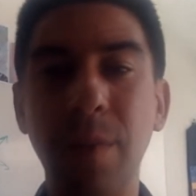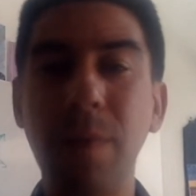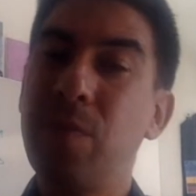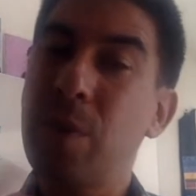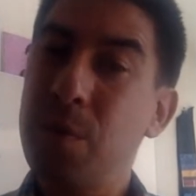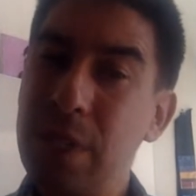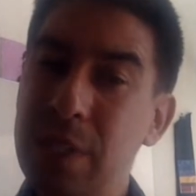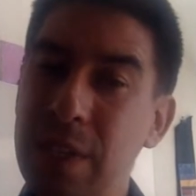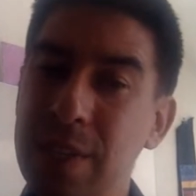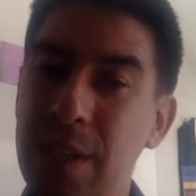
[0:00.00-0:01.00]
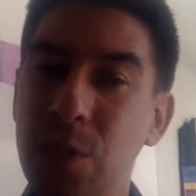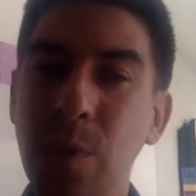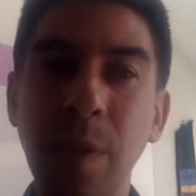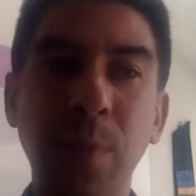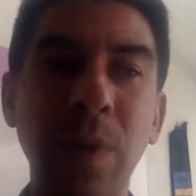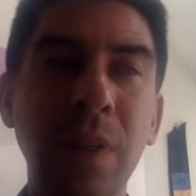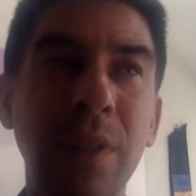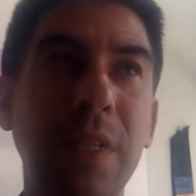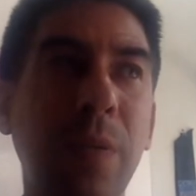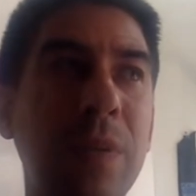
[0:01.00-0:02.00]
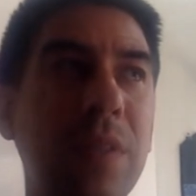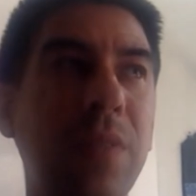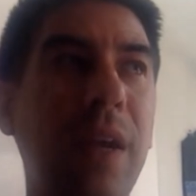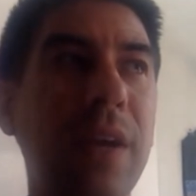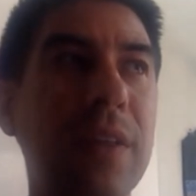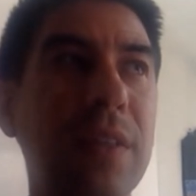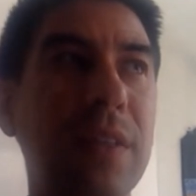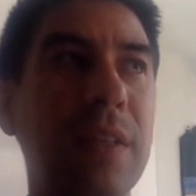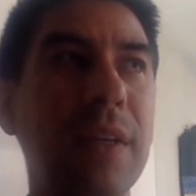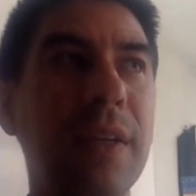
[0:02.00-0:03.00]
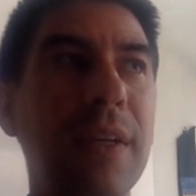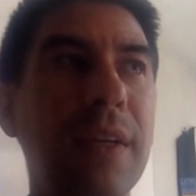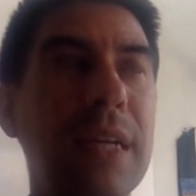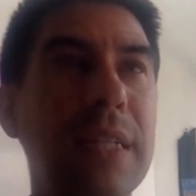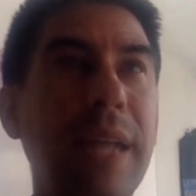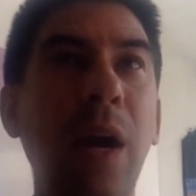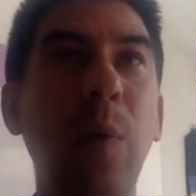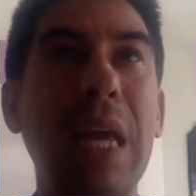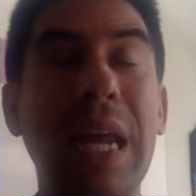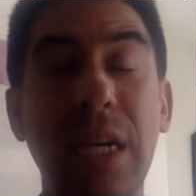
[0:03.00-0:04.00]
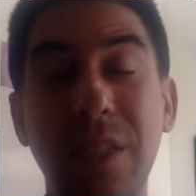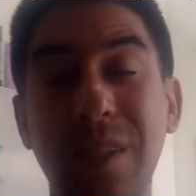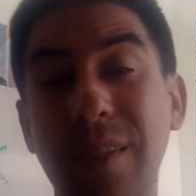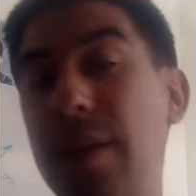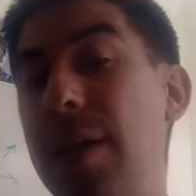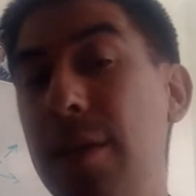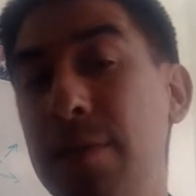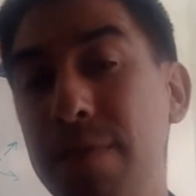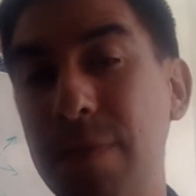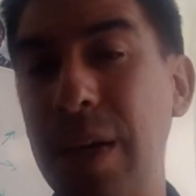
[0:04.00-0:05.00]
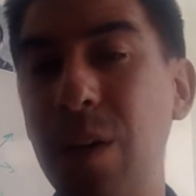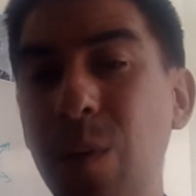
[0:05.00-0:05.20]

The fourth reason I'd say it's really important to sequence the virus is now we can actually study it, right?